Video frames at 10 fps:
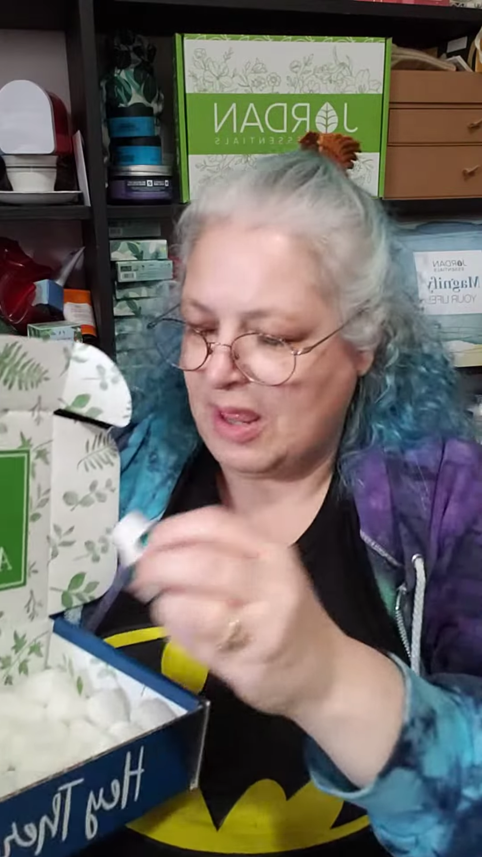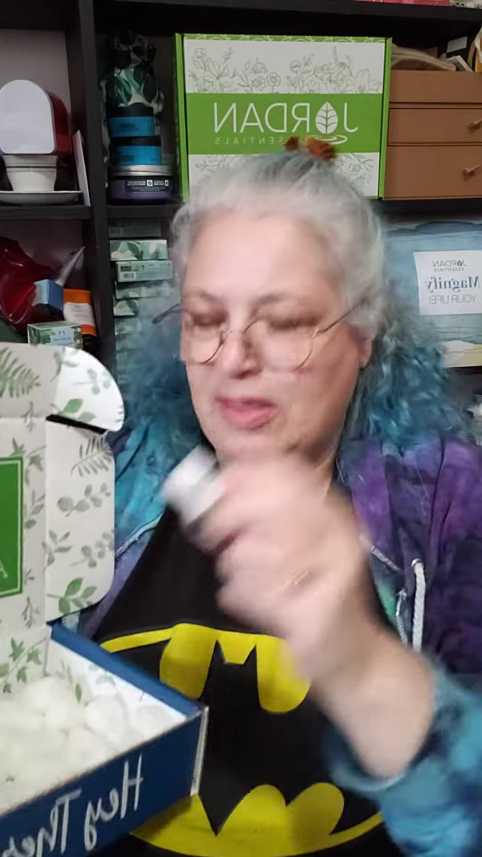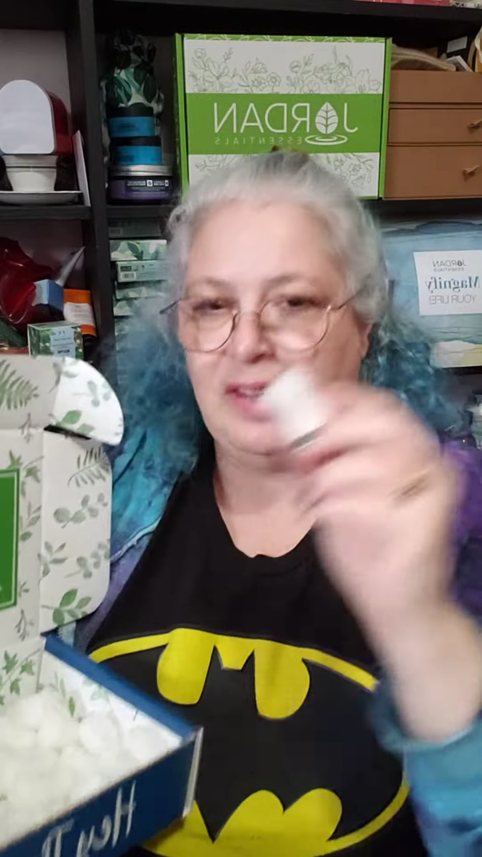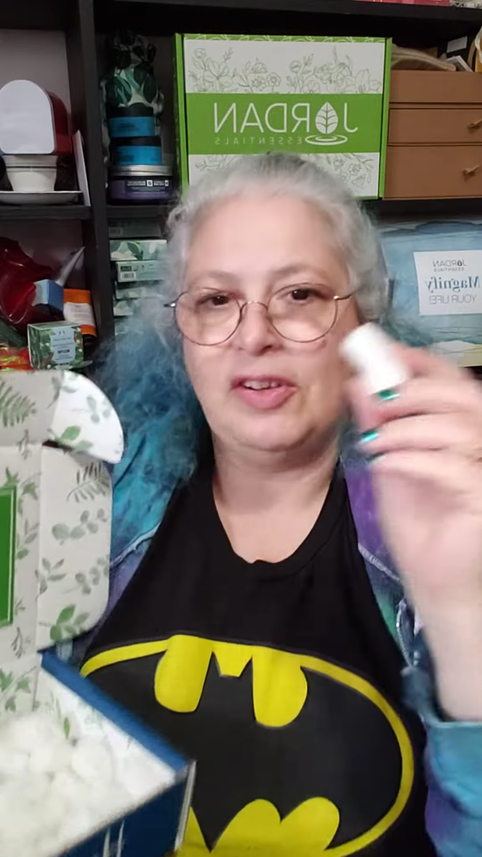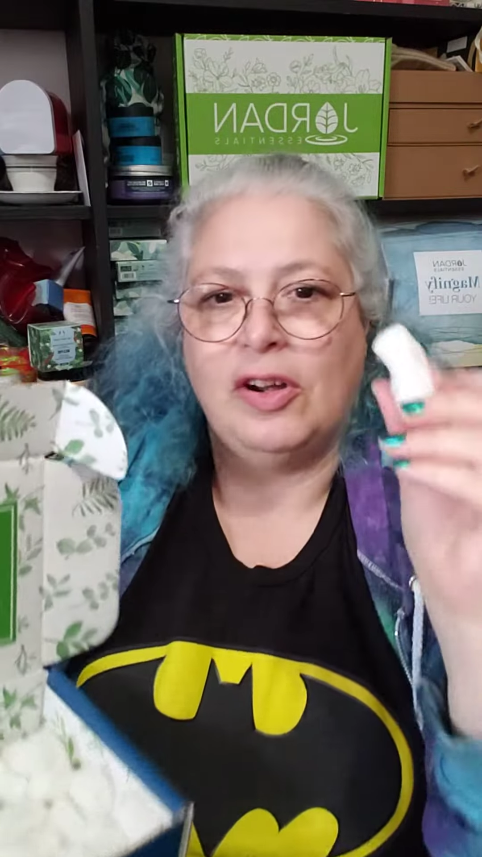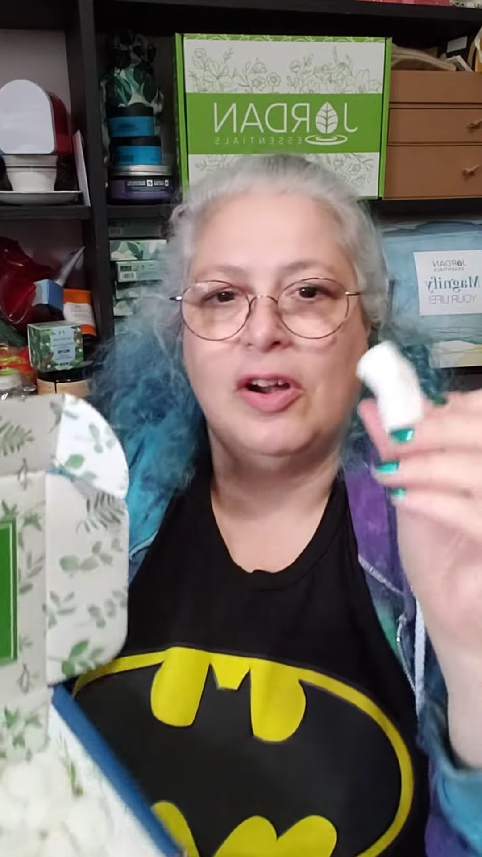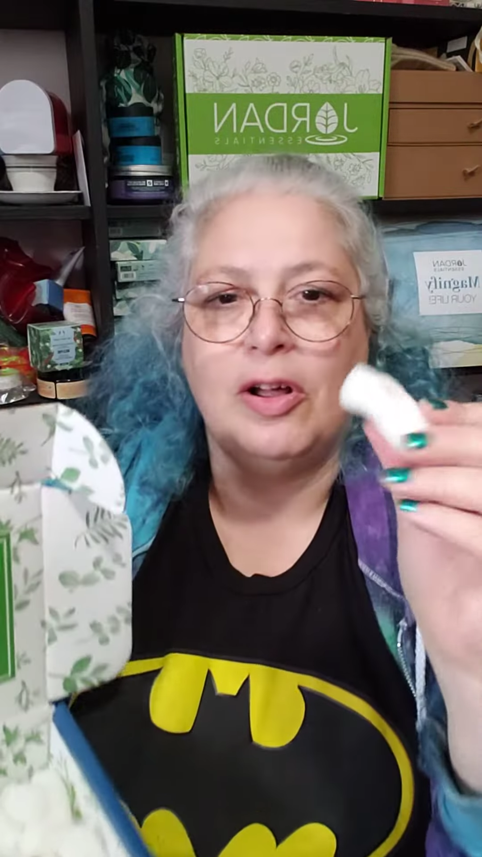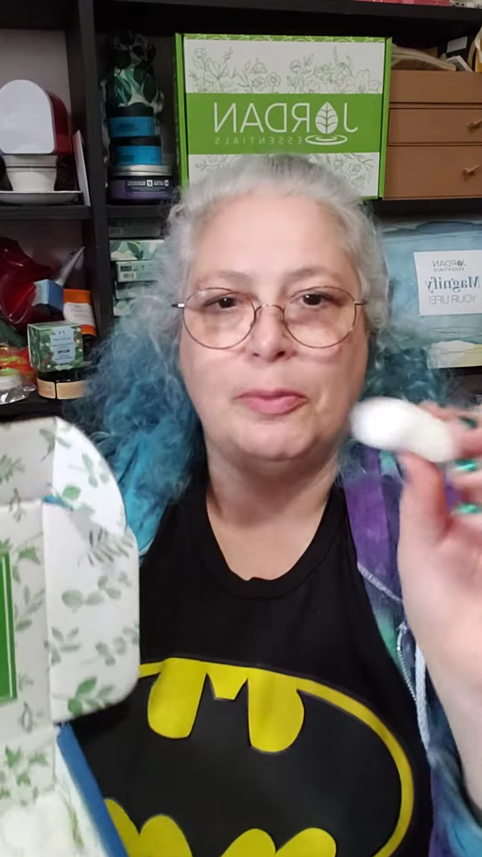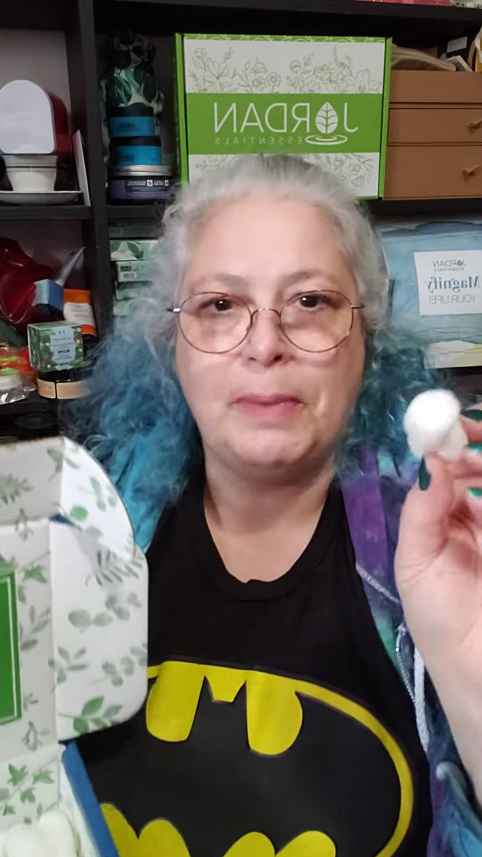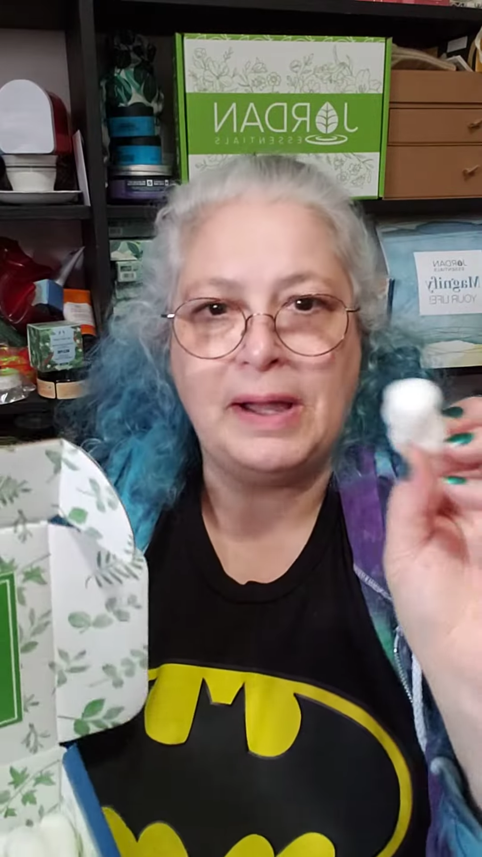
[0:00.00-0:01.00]
and these are
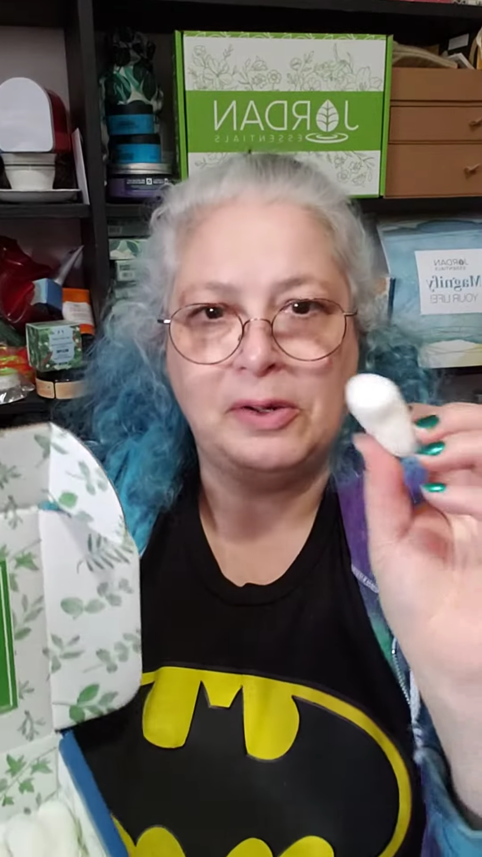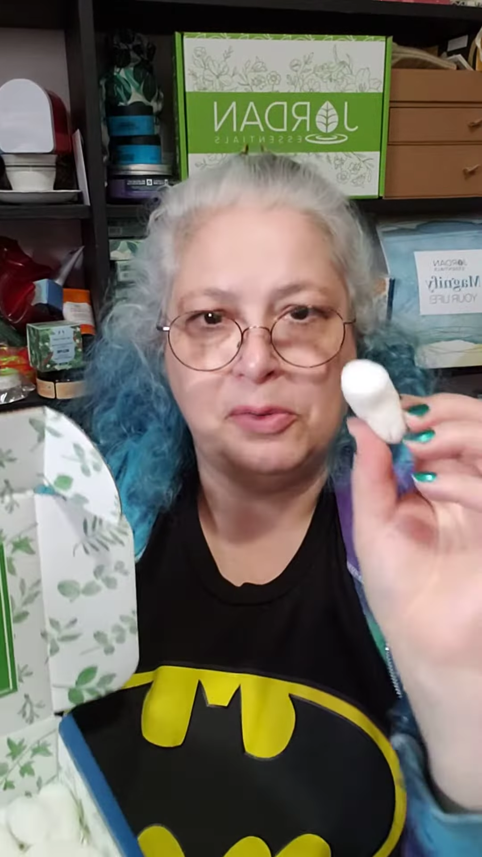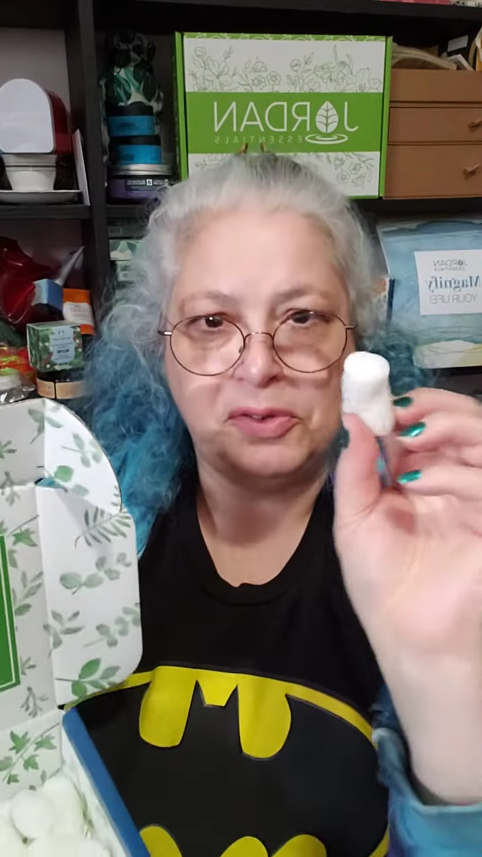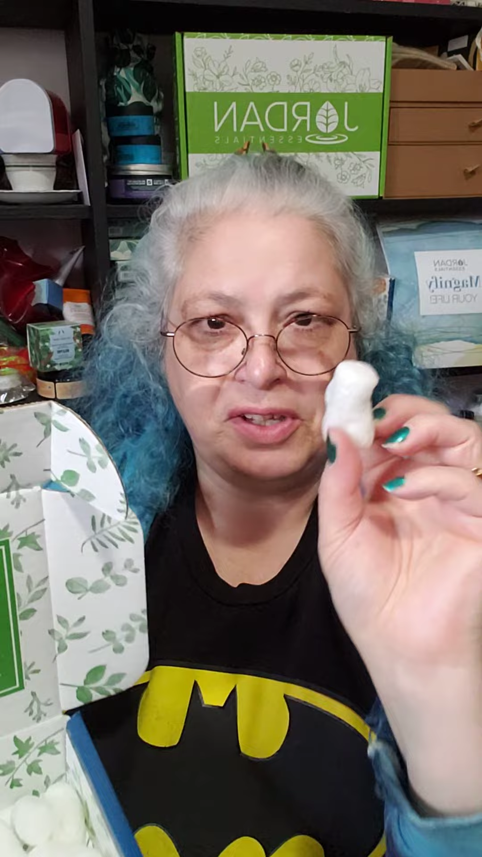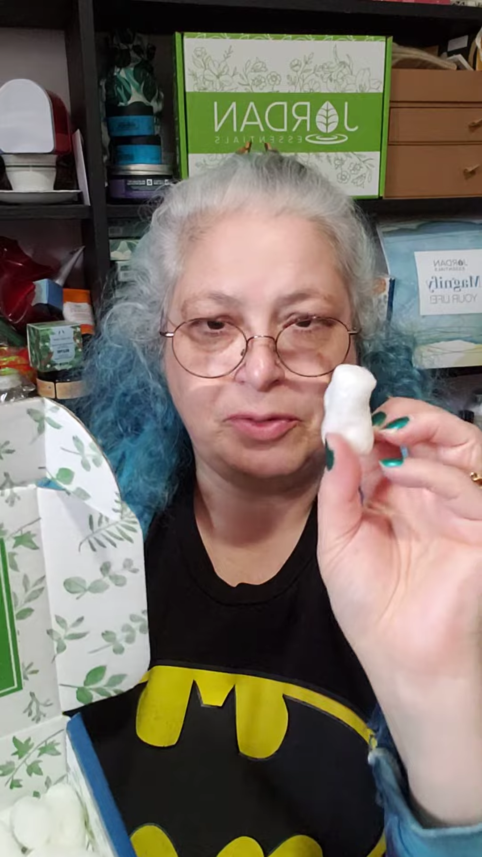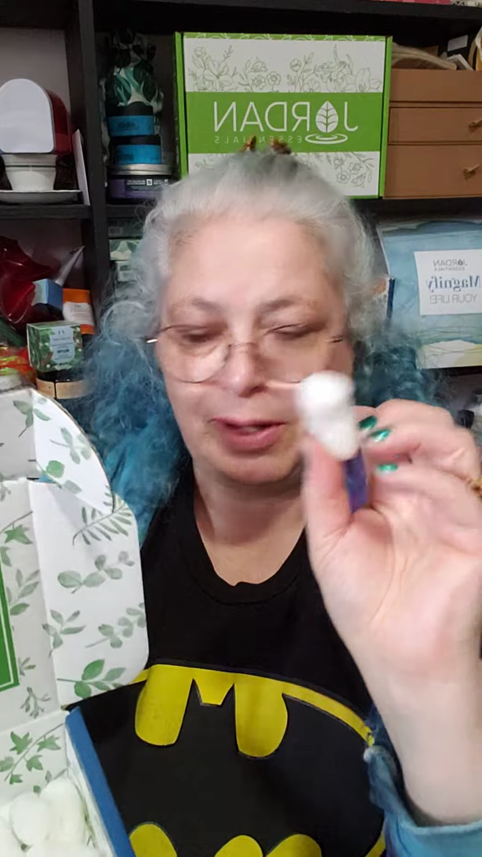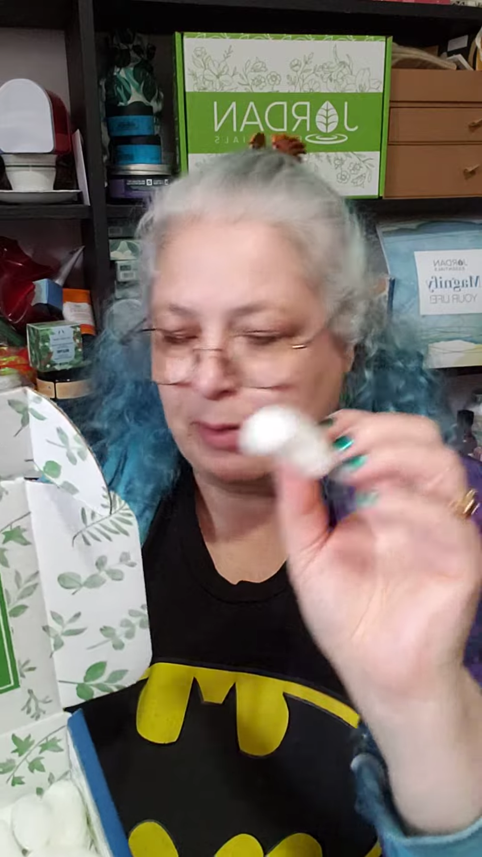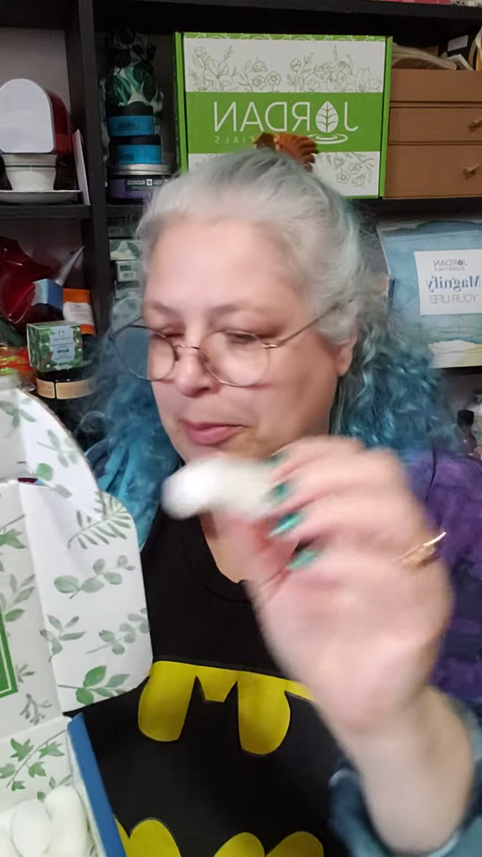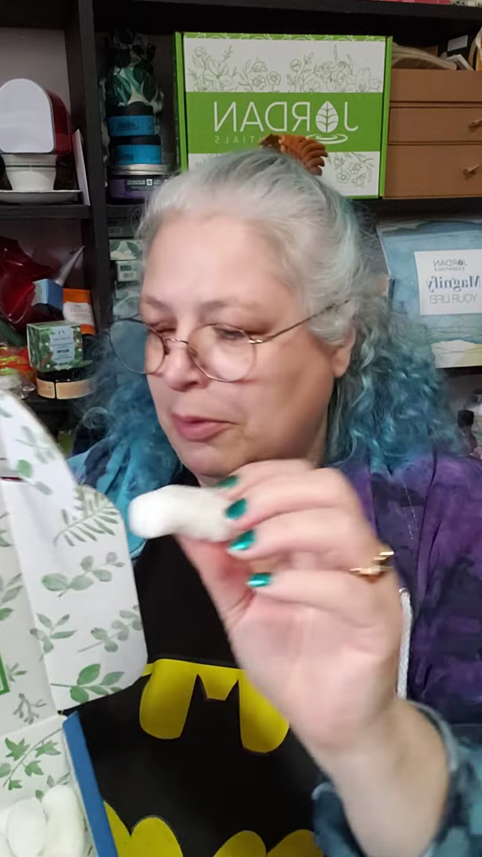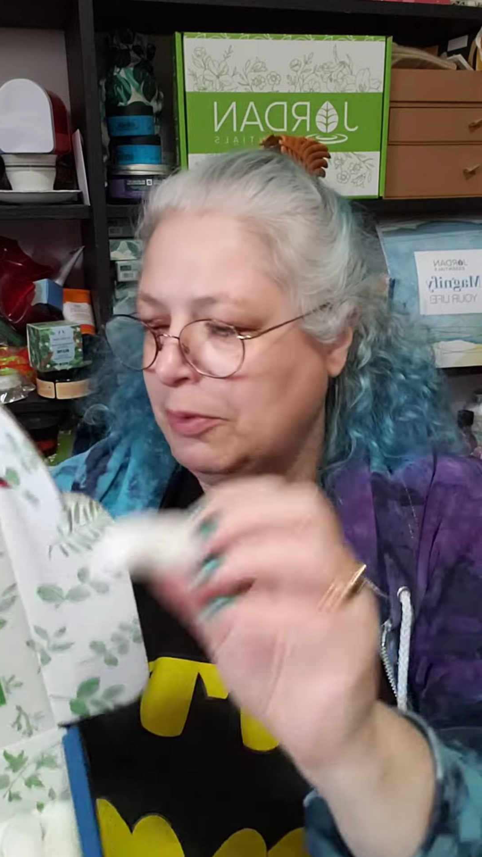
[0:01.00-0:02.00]
all biodegradable,